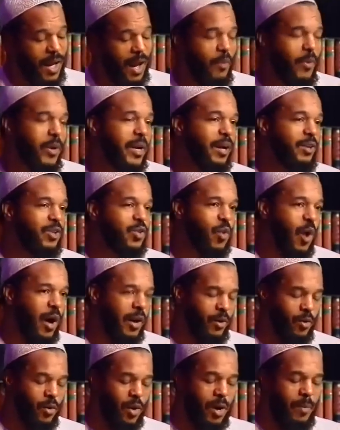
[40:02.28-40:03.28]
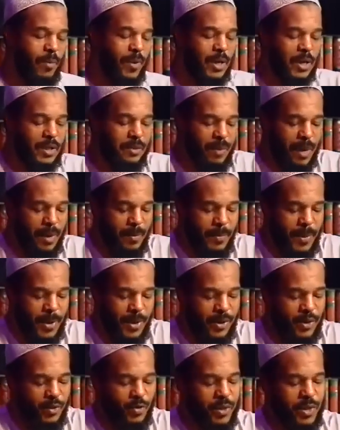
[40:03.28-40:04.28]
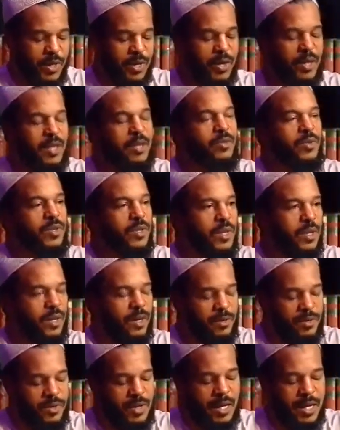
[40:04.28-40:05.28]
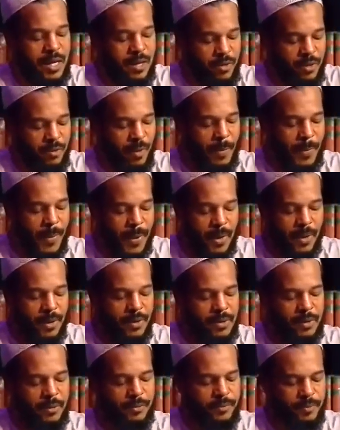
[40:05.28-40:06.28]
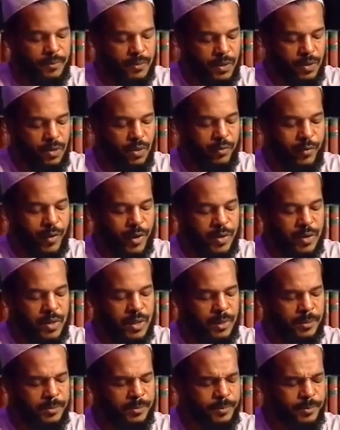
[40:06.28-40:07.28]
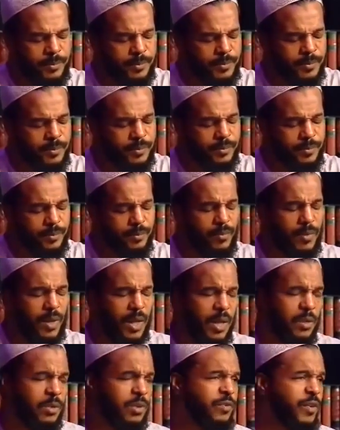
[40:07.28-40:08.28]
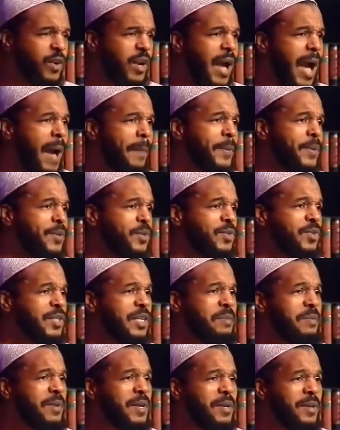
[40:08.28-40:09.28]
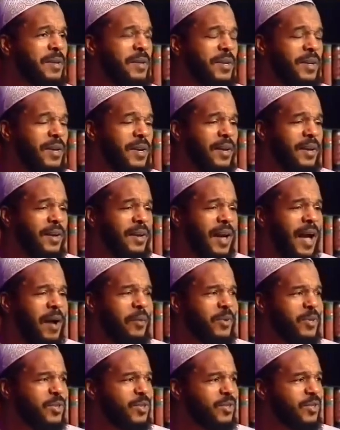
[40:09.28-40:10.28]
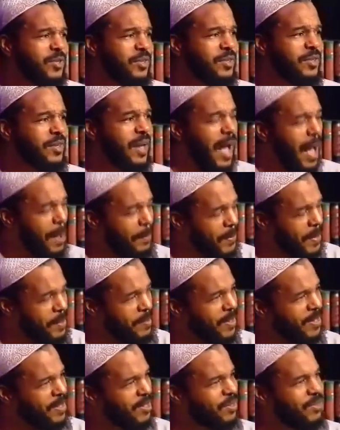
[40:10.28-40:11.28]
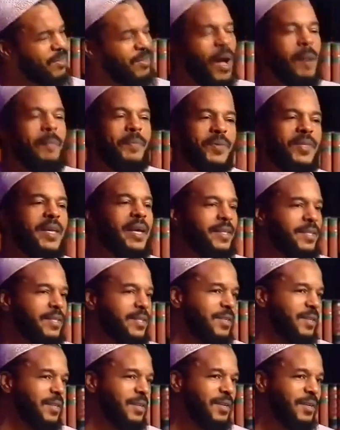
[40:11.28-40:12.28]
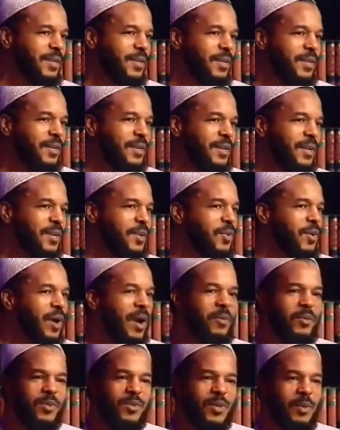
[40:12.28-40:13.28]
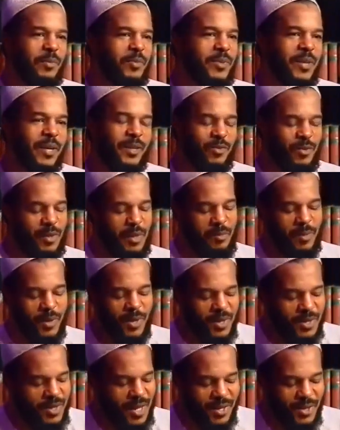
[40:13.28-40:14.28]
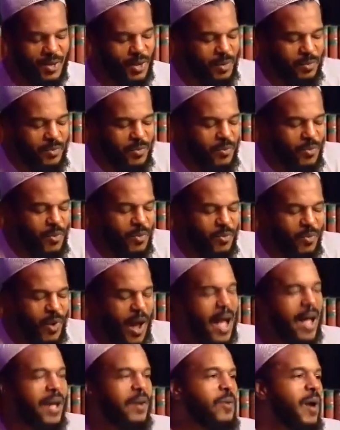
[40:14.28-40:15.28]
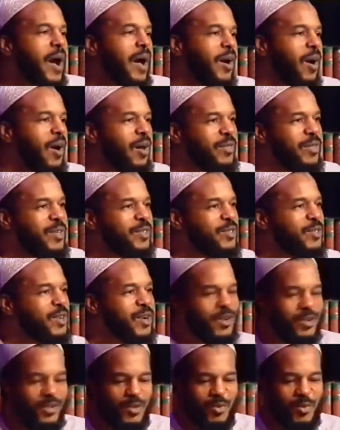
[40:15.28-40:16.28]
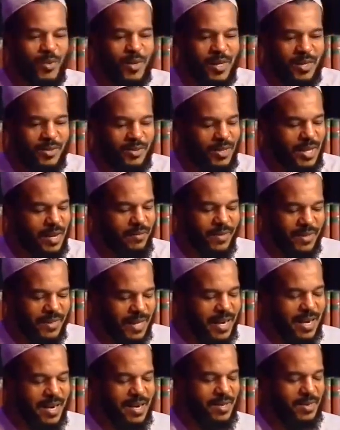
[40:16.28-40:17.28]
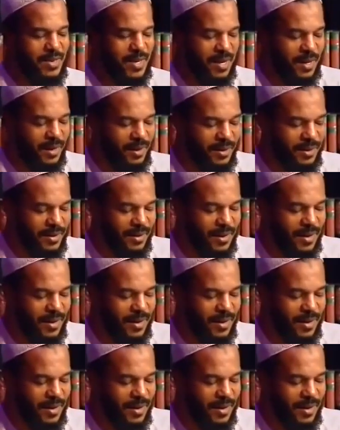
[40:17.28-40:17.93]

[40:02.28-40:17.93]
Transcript: I went out to Ottawa because my parents were there and he was there studying with my parents in university. He was very happy to see me. I was happy but upset. I was upset with him because I told, why? All these years you're with us, you never said anything.